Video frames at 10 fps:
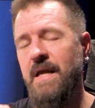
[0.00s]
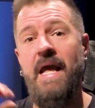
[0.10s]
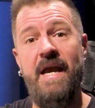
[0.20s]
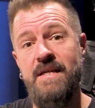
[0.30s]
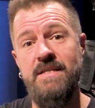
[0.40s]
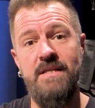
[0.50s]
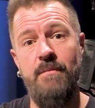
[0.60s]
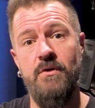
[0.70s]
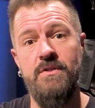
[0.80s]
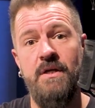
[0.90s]
And Andy
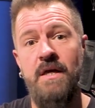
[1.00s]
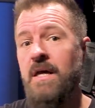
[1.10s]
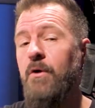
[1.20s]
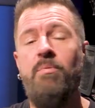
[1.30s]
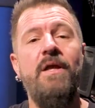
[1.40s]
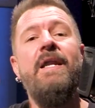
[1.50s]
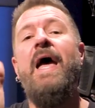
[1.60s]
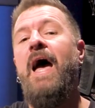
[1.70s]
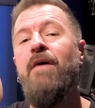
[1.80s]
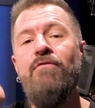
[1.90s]
Summers, they were playing
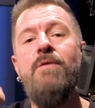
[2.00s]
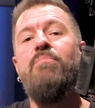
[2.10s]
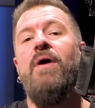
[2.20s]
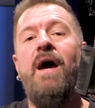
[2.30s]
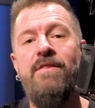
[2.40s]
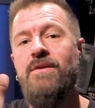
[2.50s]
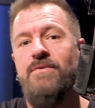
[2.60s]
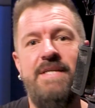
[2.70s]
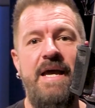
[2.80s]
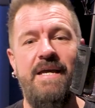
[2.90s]
Every Breath You
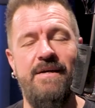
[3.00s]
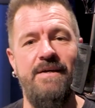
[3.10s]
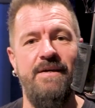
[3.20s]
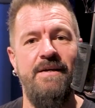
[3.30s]
Take.